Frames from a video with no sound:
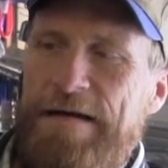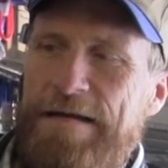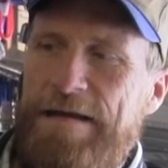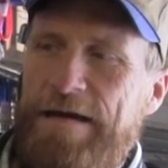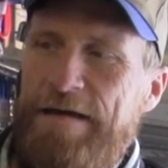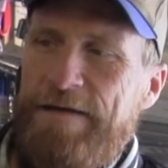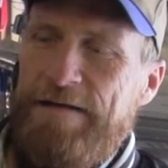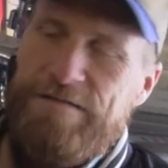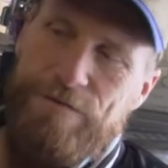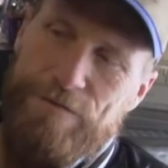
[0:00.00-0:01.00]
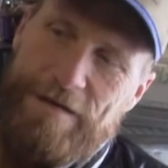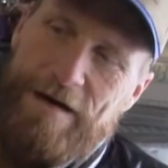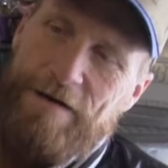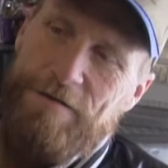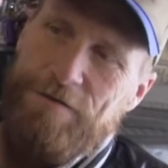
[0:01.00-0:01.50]
And then they sold
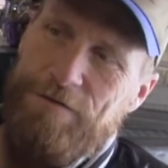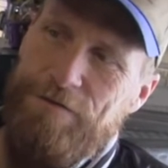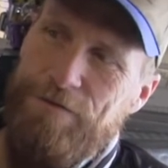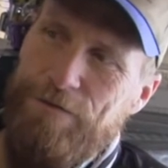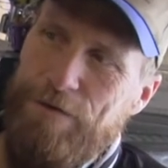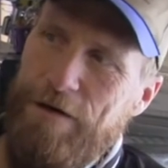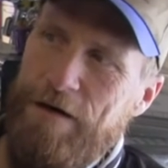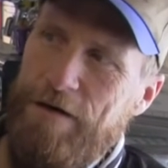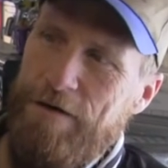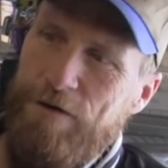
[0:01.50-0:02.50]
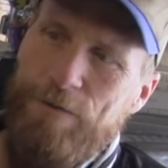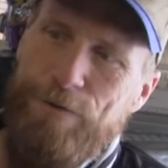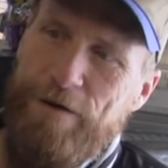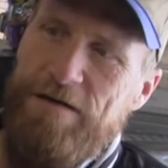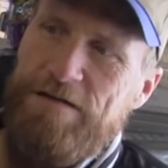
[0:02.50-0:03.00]
out to a
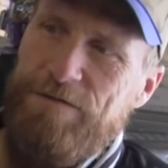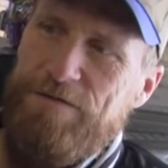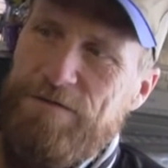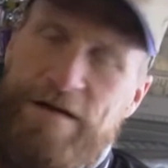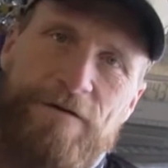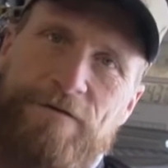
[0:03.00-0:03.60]
corporation, which was Hell